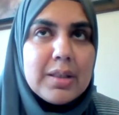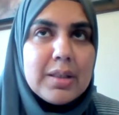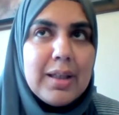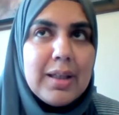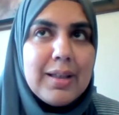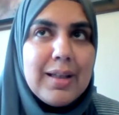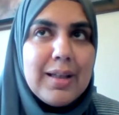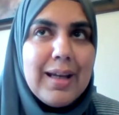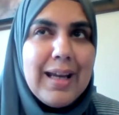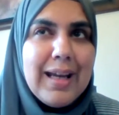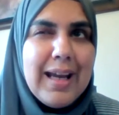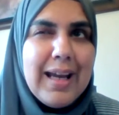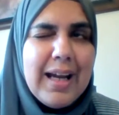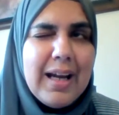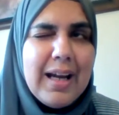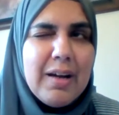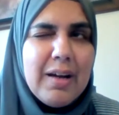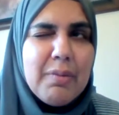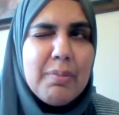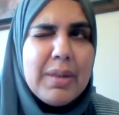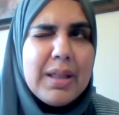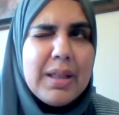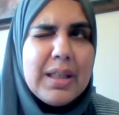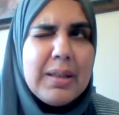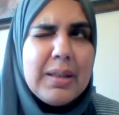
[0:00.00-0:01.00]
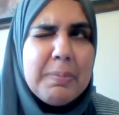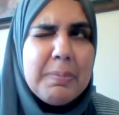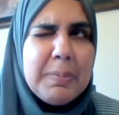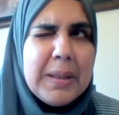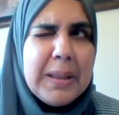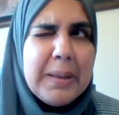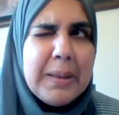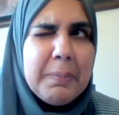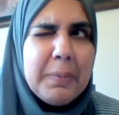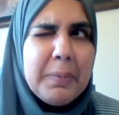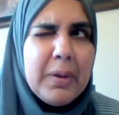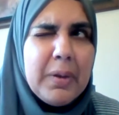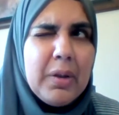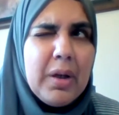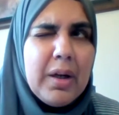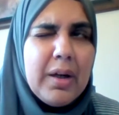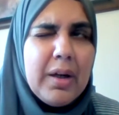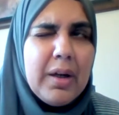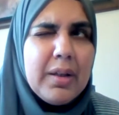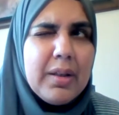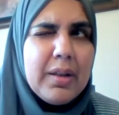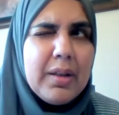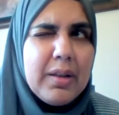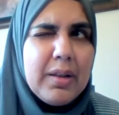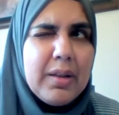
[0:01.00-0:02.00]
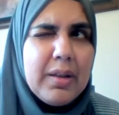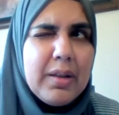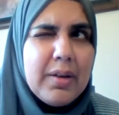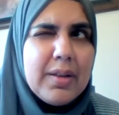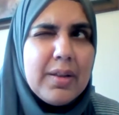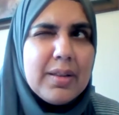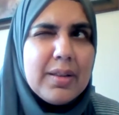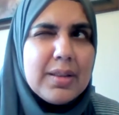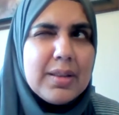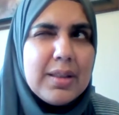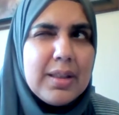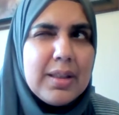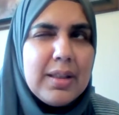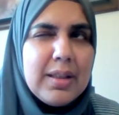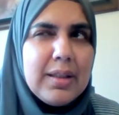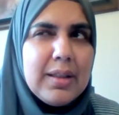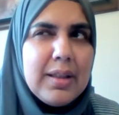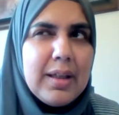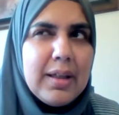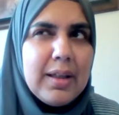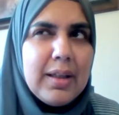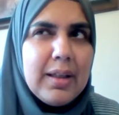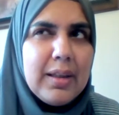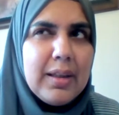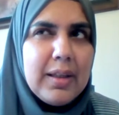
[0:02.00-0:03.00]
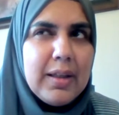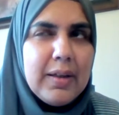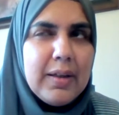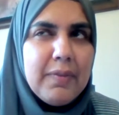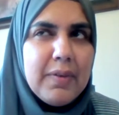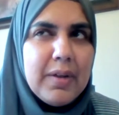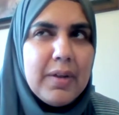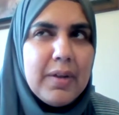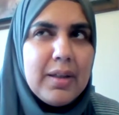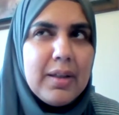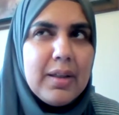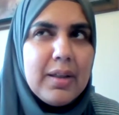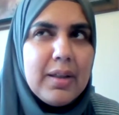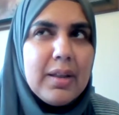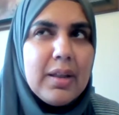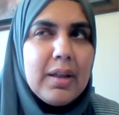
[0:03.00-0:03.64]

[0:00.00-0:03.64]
that how many people are there in the city that I live in.